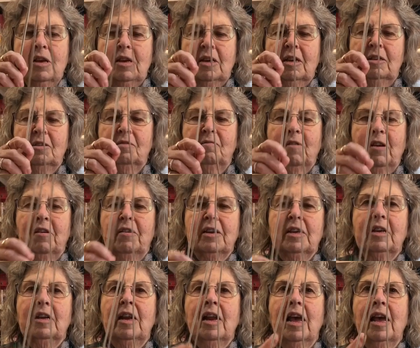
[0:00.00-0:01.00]
It's very
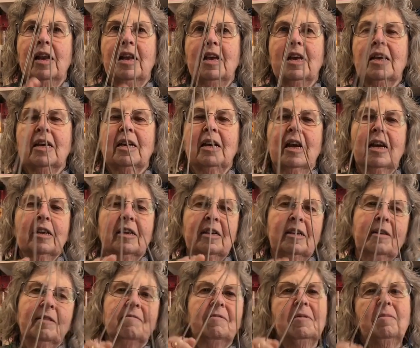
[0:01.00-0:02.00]
kinetic. I could
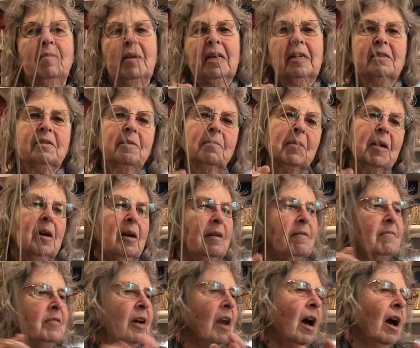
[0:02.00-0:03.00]
even make some kind
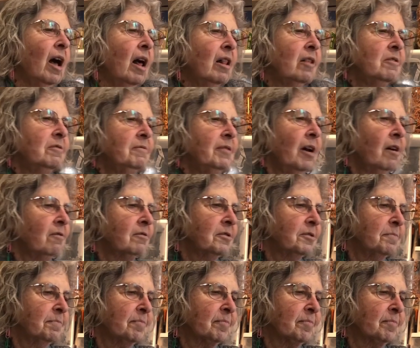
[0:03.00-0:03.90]
of doll. Who knows?